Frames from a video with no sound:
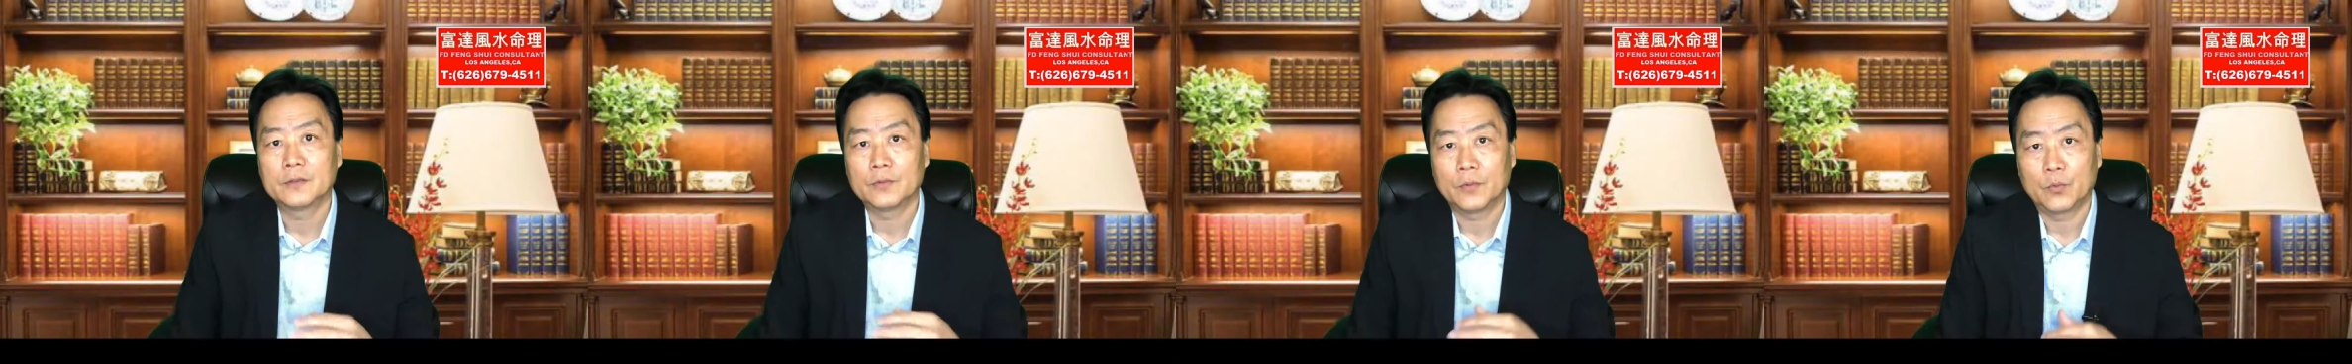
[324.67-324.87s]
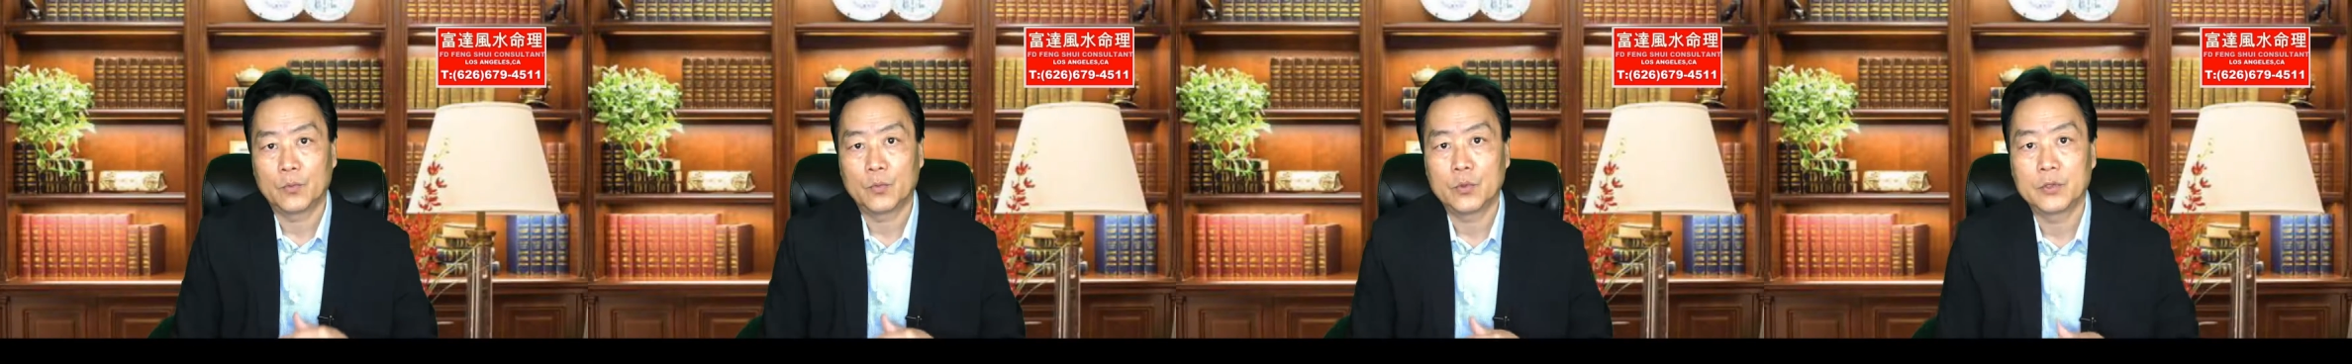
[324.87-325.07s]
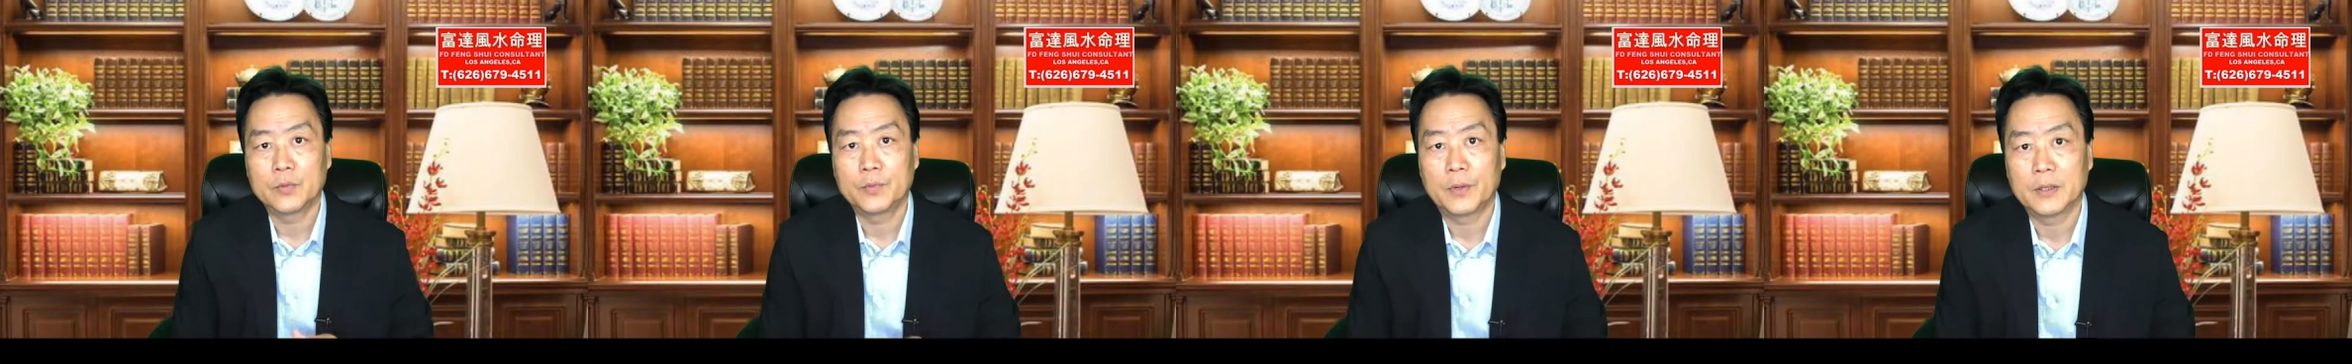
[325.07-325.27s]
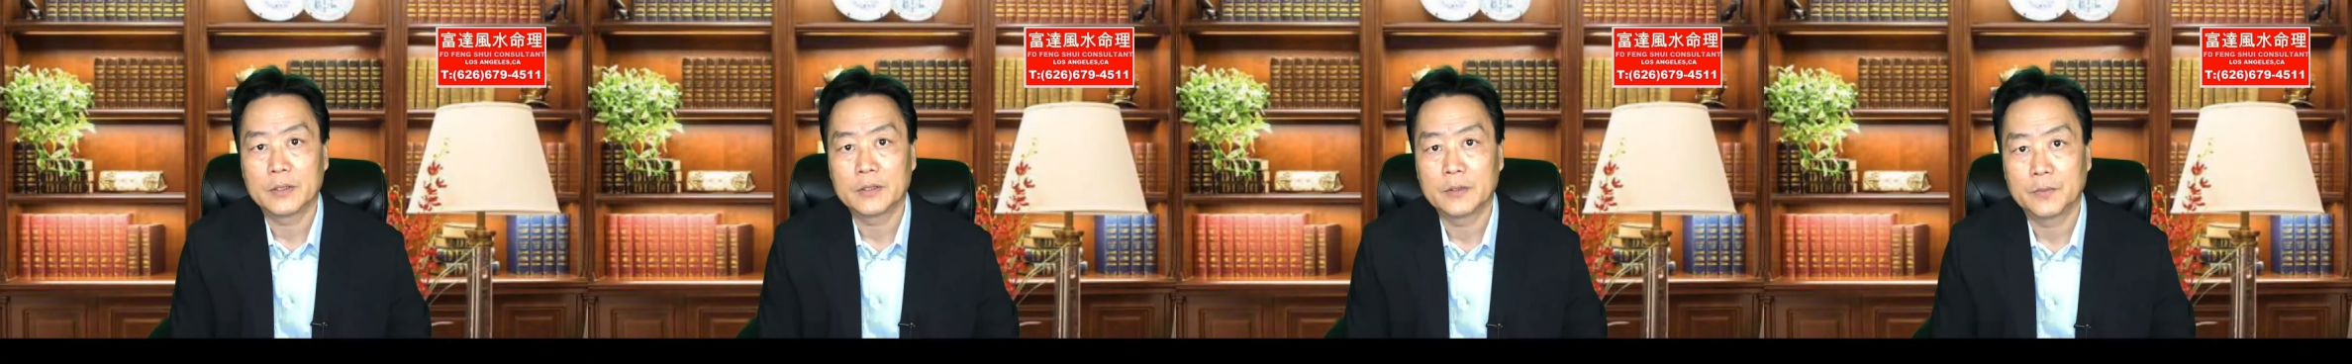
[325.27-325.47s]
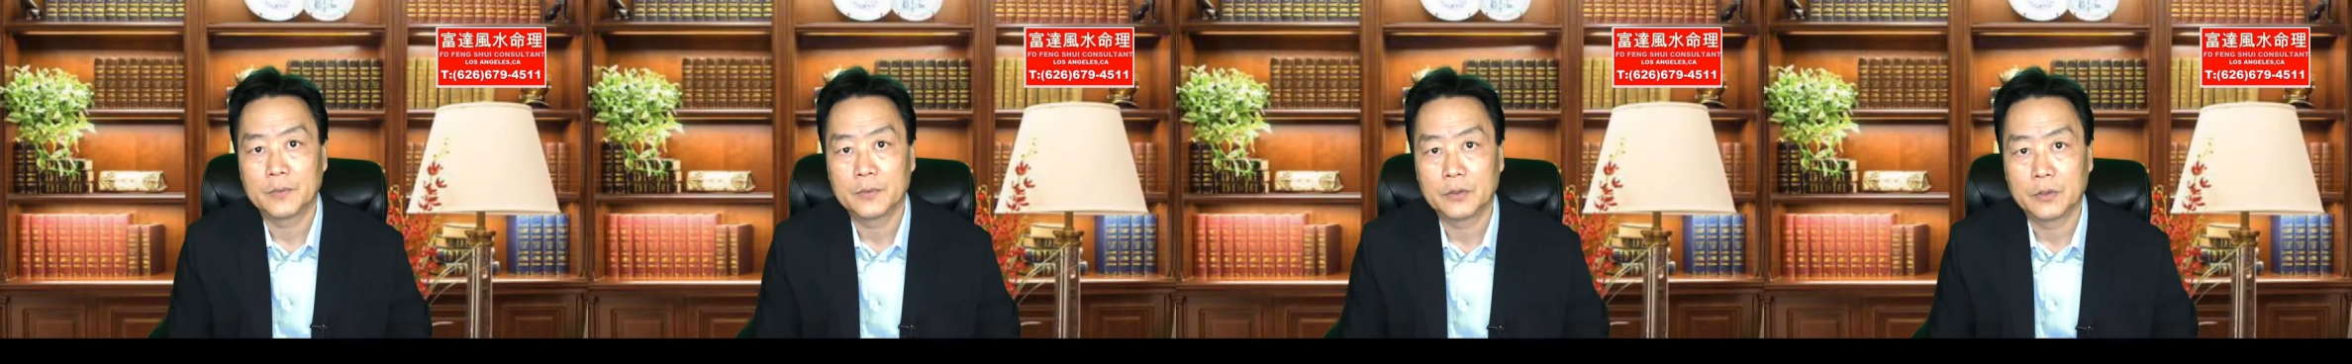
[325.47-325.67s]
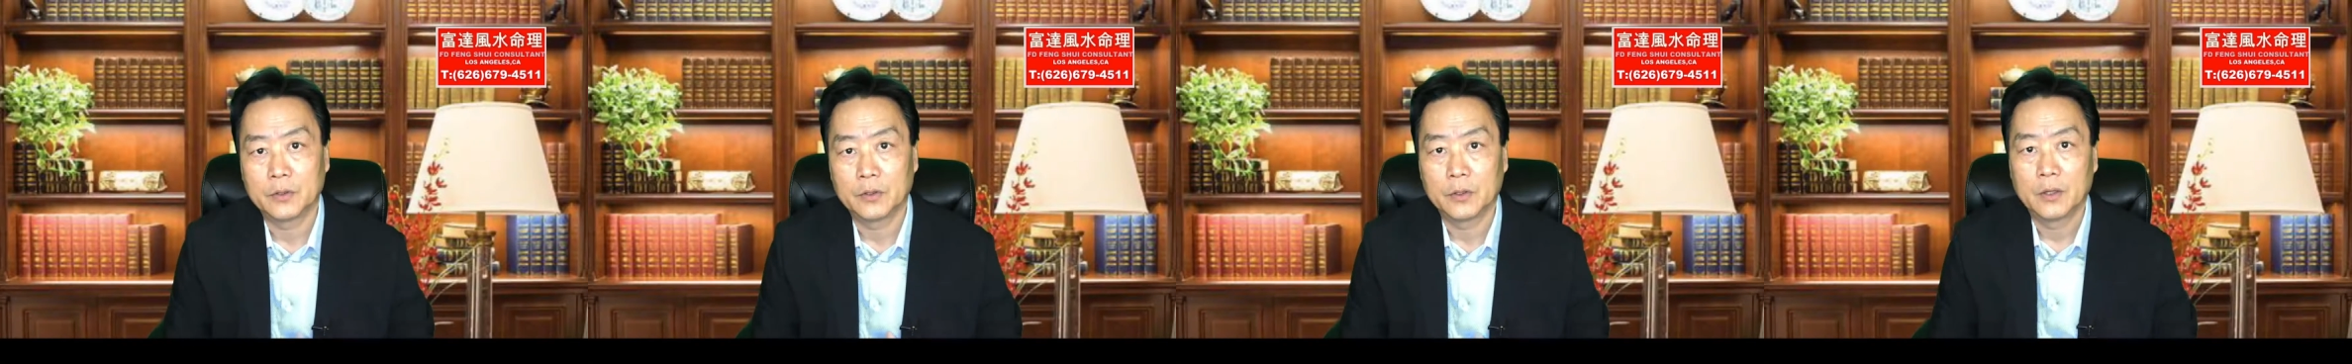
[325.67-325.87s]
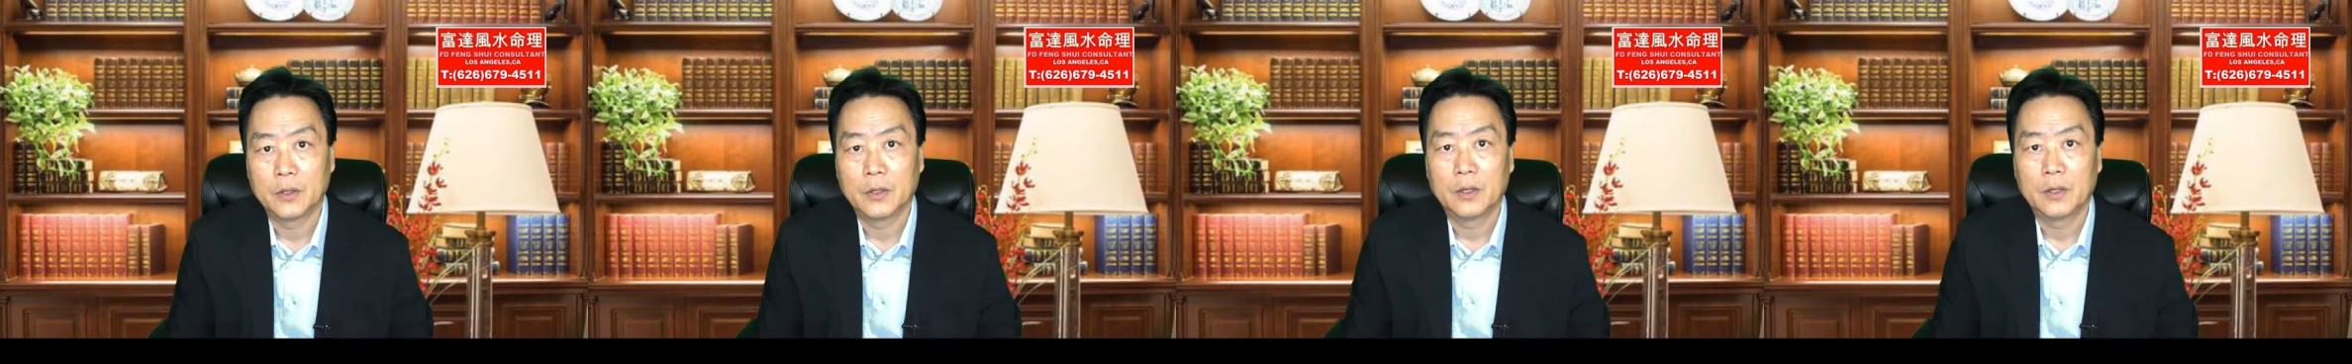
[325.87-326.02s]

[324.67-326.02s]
and which part is supposed to